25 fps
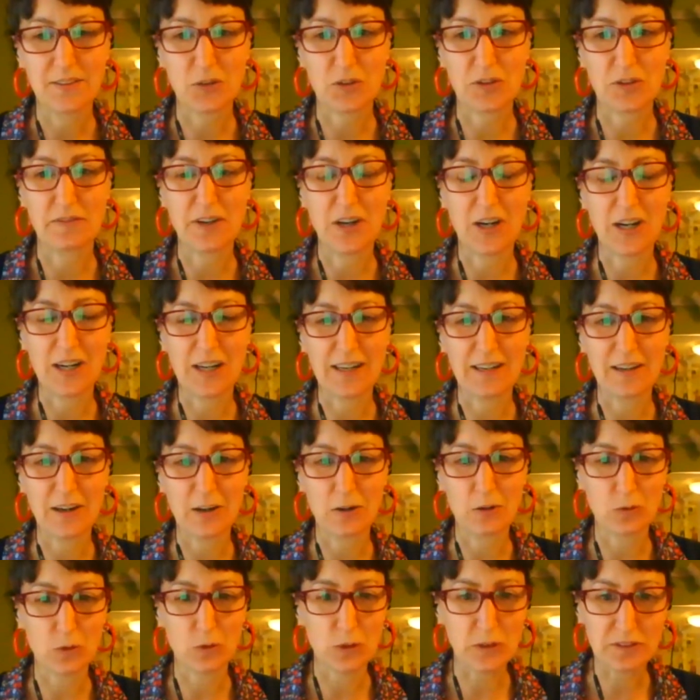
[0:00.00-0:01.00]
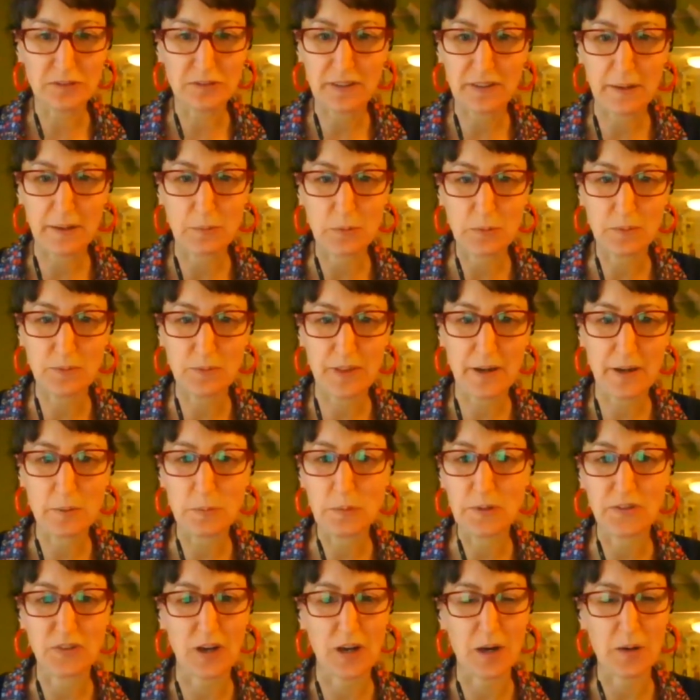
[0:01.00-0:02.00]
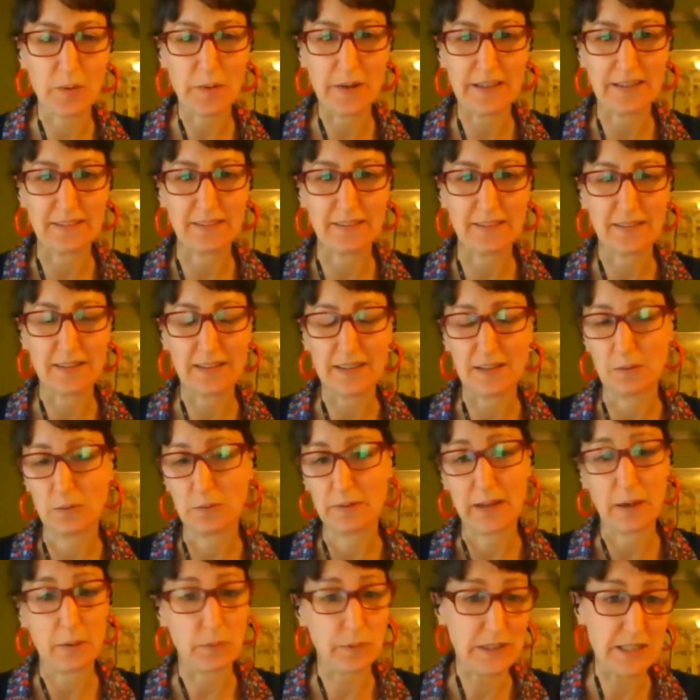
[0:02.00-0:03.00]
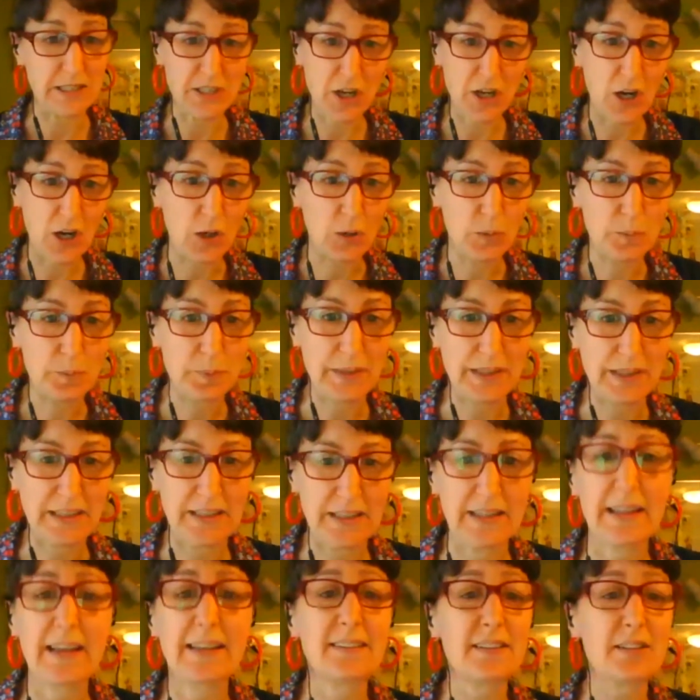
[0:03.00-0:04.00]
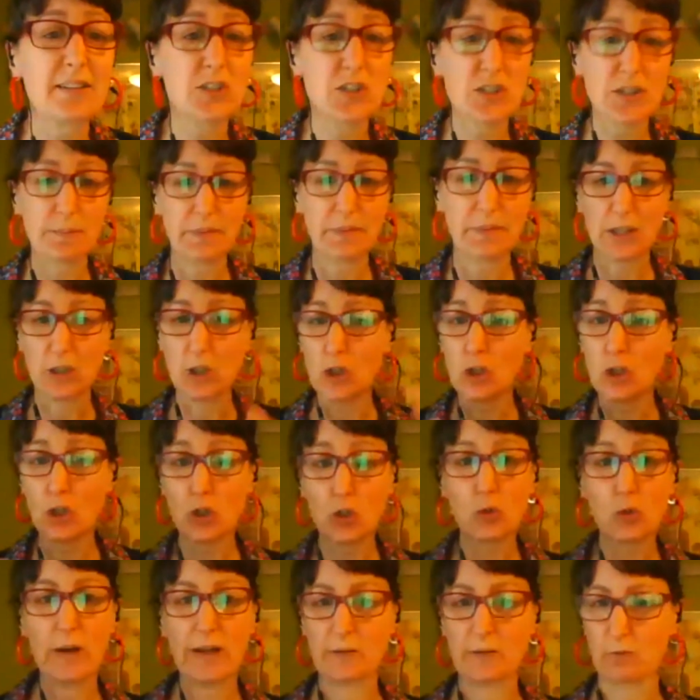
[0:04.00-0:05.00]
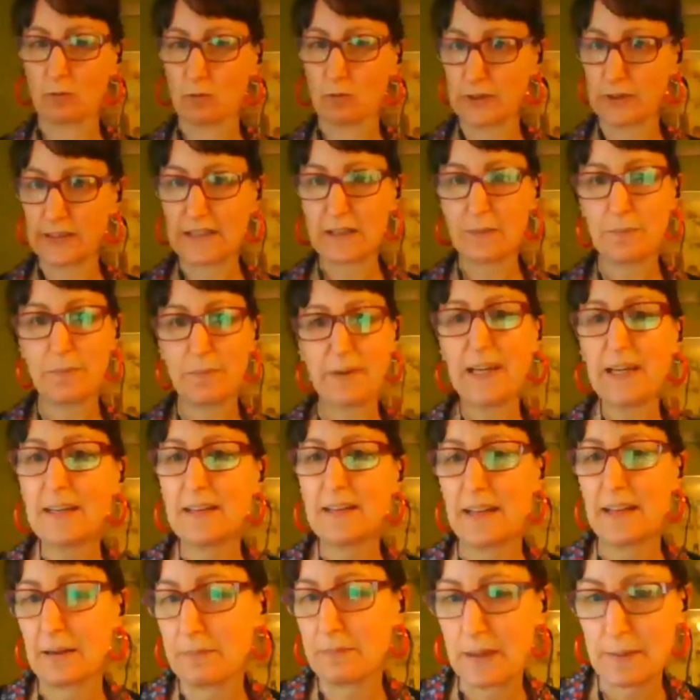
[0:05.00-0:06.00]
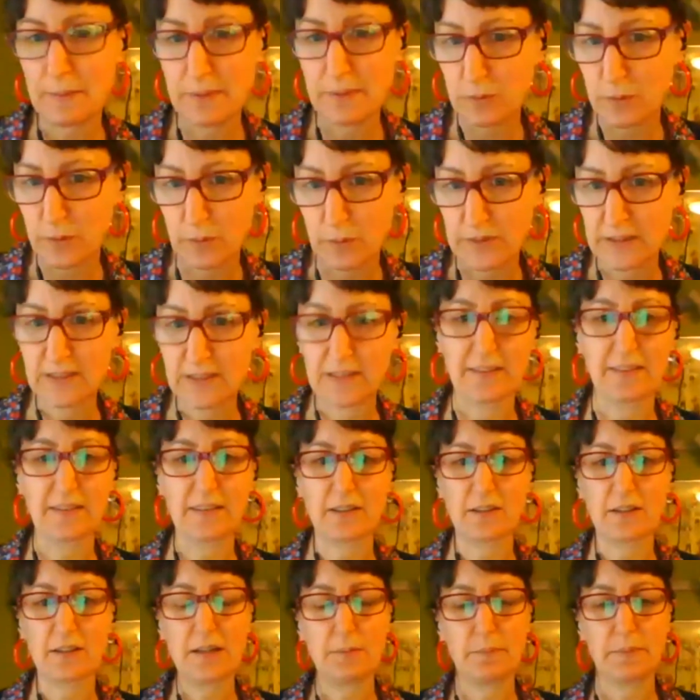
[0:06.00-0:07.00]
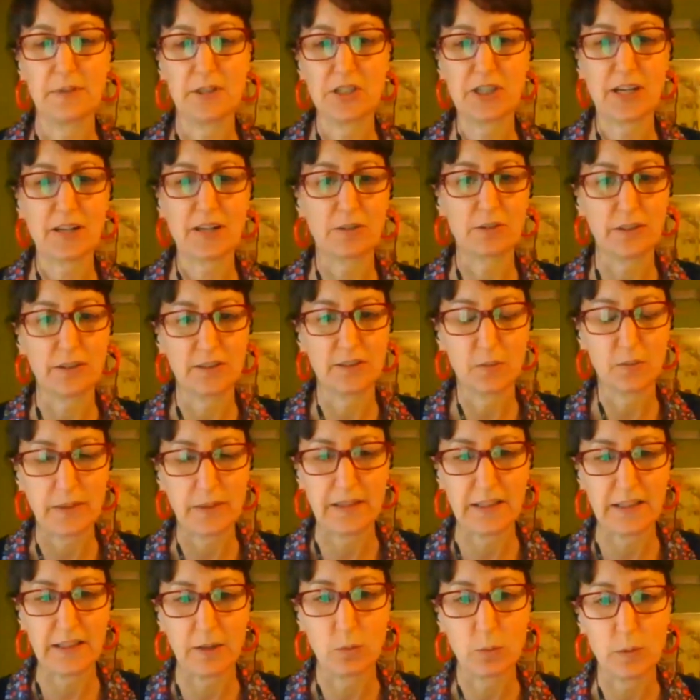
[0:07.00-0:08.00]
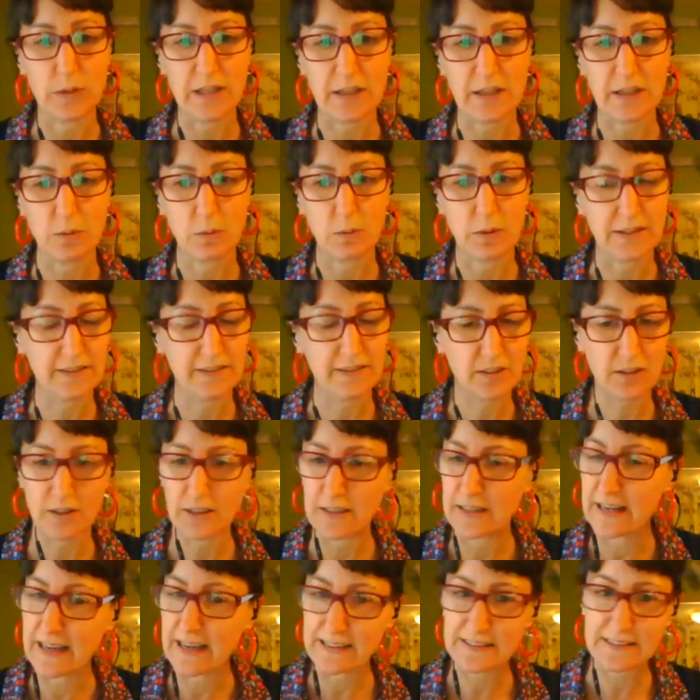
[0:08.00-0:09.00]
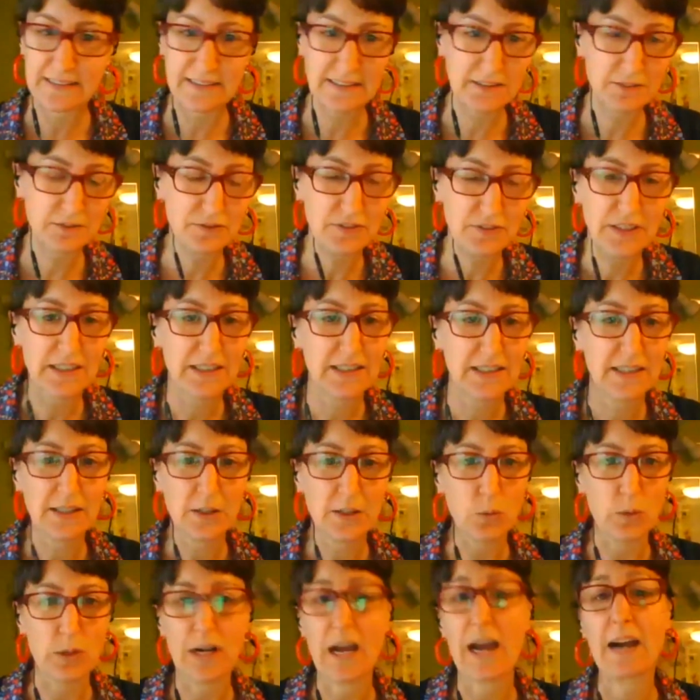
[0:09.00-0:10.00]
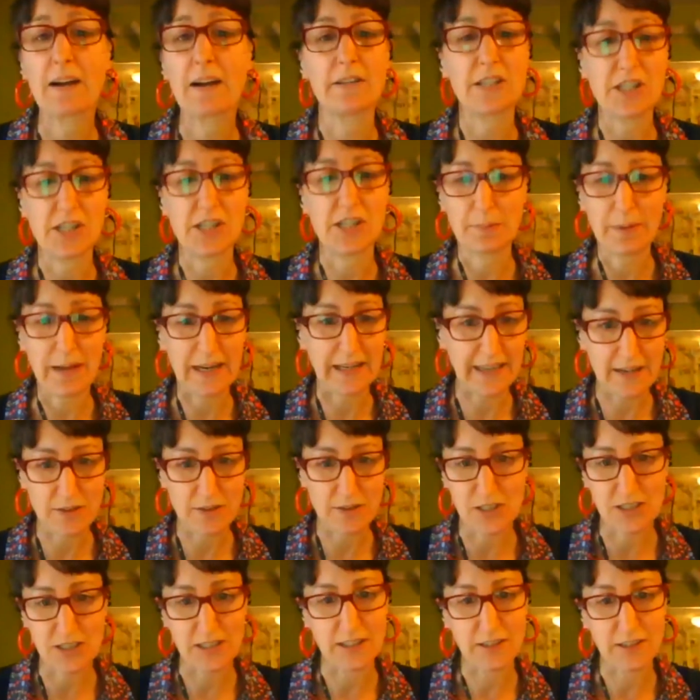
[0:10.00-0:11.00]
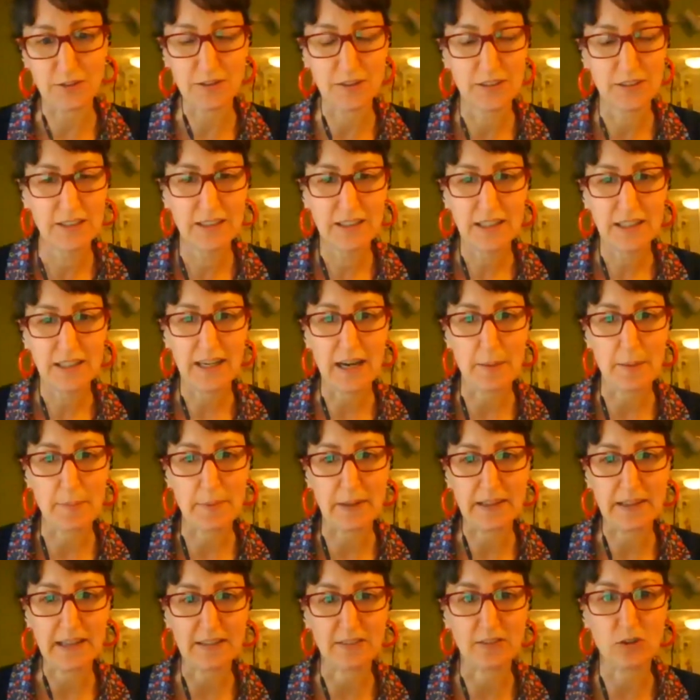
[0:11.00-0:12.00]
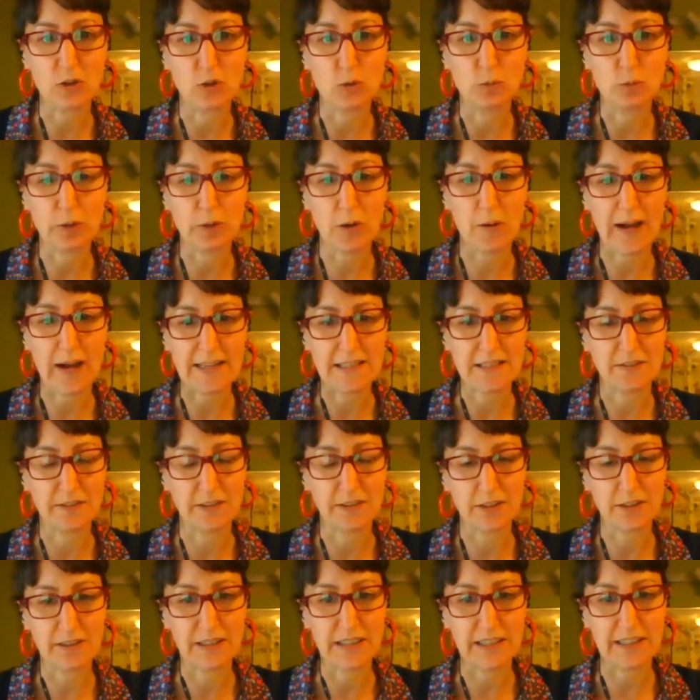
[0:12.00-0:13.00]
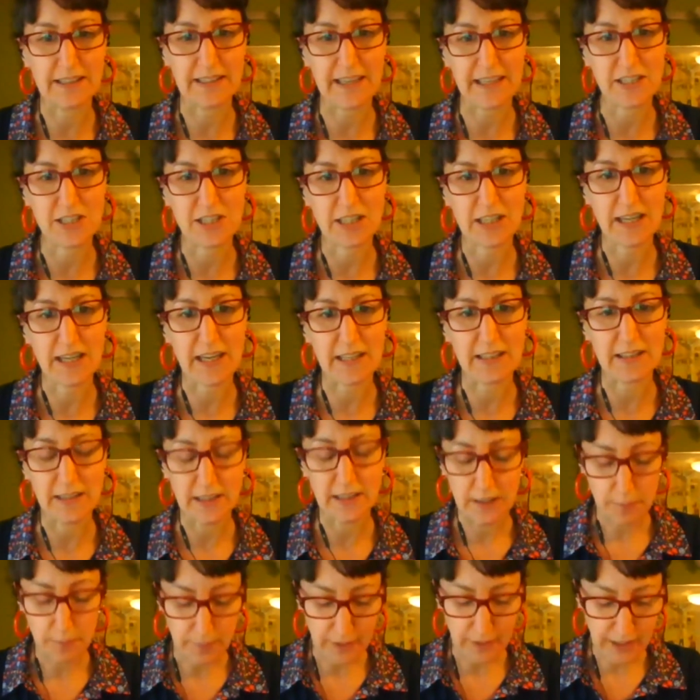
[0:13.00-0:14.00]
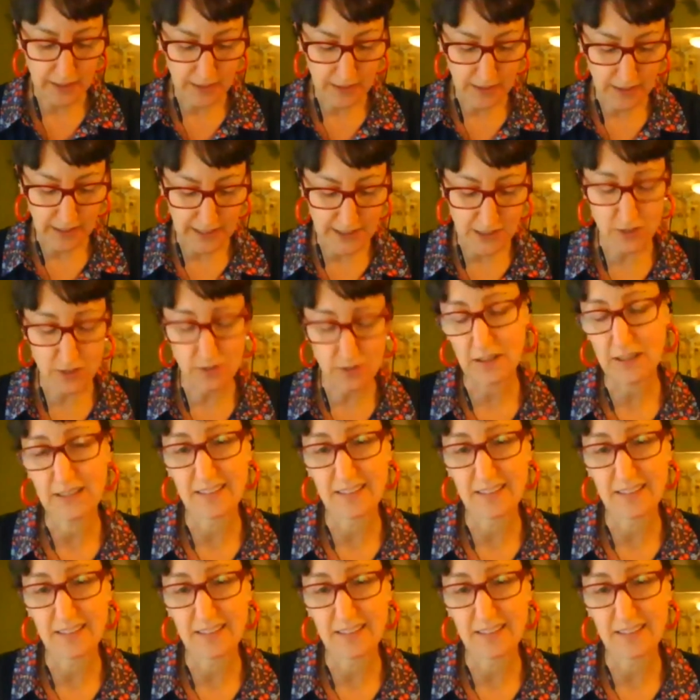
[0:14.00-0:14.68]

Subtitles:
sort of our rule of thumb was always that we don't, because unless there's something new and really big, then maybe we would consider it. But generally speaking, once you're inactive, we're not reaching back out to you unless you proactively re-engage again. But I do